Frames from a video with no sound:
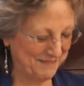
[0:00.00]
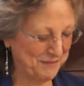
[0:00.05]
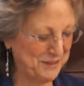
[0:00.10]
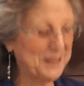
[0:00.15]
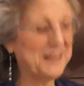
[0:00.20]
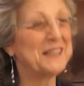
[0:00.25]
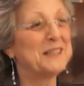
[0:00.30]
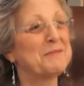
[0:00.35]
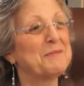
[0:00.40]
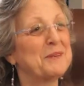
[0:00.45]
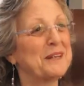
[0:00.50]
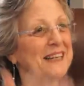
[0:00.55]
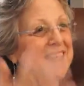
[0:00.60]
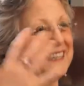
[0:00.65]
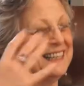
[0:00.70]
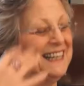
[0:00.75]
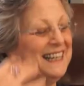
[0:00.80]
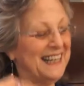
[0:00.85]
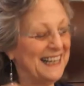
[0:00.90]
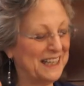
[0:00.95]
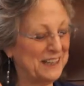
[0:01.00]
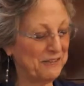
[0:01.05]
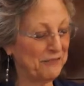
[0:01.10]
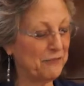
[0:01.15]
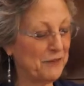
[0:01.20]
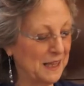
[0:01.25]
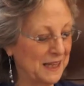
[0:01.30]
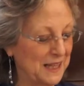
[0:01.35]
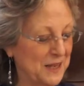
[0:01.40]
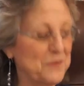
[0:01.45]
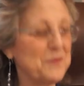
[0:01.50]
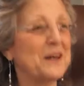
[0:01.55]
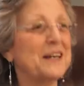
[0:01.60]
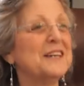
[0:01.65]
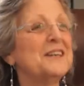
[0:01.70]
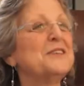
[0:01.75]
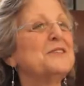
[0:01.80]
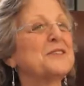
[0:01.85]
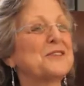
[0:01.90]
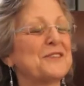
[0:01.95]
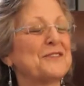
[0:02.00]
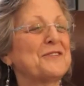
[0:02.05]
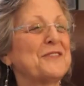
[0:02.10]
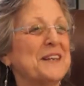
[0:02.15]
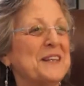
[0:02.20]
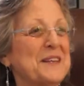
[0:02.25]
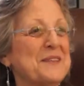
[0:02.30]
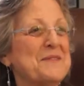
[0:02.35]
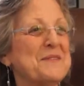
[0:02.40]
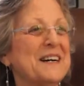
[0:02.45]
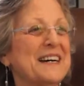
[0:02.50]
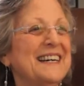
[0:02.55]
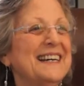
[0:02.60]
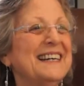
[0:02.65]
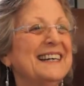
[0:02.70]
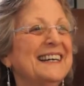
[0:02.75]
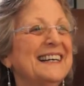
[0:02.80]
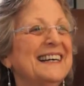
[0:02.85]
I'm trying to bring it in a friendly way, a user-friendly way.